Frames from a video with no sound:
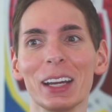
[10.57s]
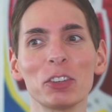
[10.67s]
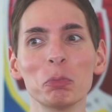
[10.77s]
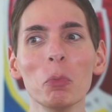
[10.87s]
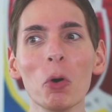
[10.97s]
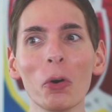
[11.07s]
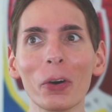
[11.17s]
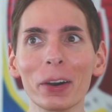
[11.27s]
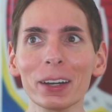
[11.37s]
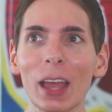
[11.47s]
It's
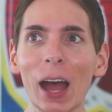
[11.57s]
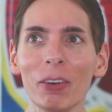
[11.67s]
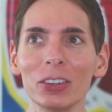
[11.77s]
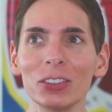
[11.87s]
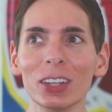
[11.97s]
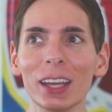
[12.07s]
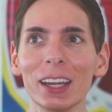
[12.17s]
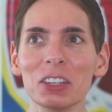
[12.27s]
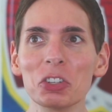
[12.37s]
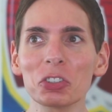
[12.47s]
more, I would
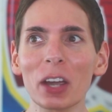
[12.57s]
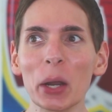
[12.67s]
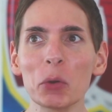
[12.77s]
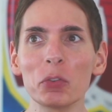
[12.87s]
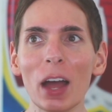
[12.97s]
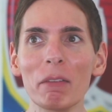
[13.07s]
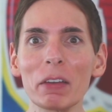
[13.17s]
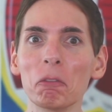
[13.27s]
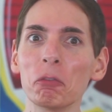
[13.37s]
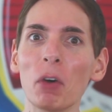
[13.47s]
say, just kind of
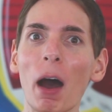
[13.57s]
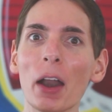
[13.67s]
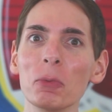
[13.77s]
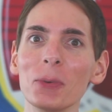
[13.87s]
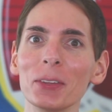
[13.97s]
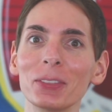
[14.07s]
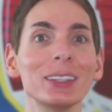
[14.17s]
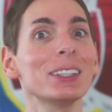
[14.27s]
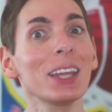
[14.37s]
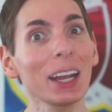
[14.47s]
having fun with
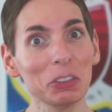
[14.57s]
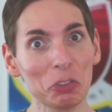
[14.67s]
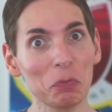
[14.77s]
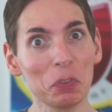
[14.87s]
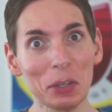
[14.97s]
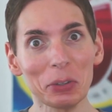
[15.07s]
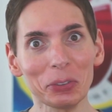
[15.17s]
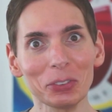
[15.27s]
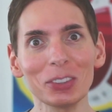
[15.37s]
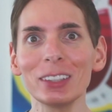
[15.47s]
the text
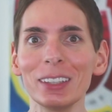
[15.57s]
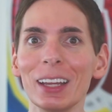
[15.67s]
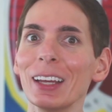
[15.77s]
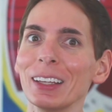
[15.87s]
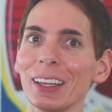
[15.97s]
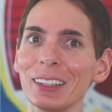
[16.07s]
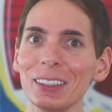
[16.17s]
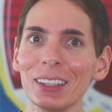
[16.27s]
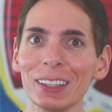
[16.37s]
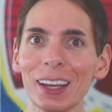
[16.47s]
fields in, in
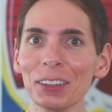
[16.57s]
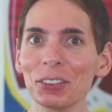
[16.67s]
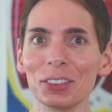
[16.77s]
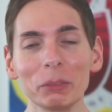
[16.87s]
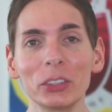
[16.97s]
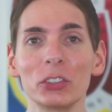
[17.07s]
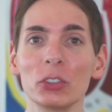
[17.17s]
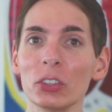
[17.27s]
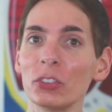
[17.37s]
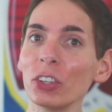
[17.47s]
D N S, because
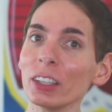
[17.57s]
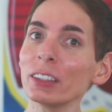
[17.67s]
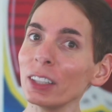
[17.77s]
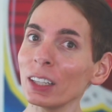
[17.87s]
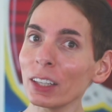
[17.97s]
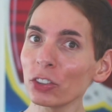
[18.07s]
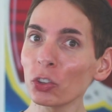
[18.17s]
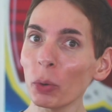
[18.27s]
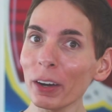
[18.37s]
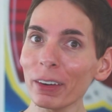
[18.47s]
you can send a D N S
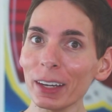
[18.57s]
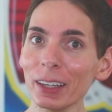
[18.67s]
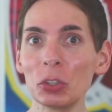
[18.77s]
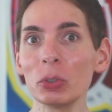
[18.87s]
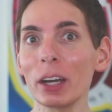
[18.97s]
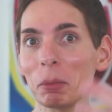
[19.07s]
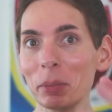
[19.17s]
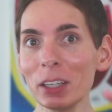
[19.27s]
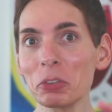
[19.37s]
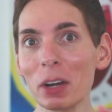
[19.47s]
query to an I
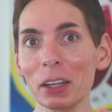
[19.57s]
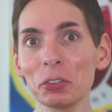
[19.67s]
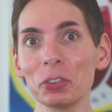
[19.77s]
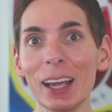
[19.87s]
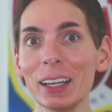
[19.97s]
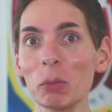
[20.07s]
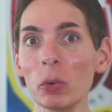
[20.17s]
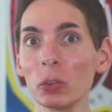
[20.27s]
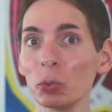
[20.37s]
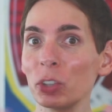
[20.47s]
P address and it
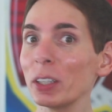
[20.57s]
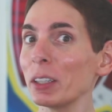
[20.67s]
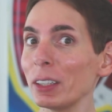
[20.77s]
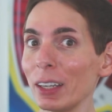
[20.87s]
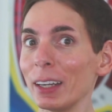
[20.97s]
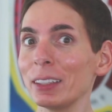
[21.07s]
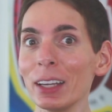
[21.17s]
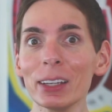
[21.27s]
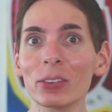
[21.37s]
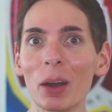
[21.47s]
will send a
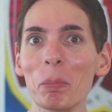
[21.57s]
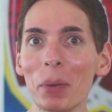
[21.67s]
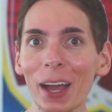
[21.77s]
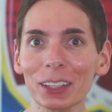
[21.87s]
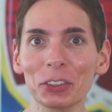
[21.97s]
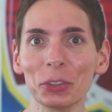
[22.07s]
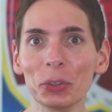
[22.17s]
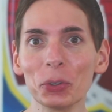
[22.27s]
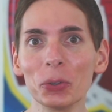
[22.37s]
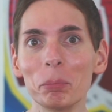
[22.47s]
datagram back to
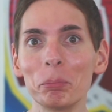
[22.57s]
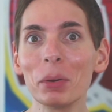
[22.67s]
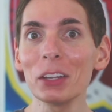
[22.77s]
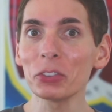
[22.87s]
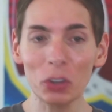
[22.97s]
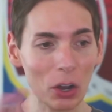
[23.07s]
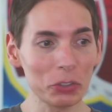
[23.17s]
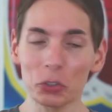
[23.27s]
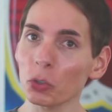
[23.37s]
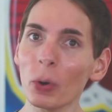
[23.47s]
you based
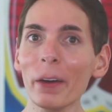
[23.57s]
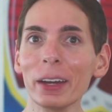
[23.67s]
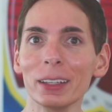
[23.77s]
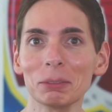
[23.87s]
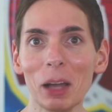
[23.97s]
on your query.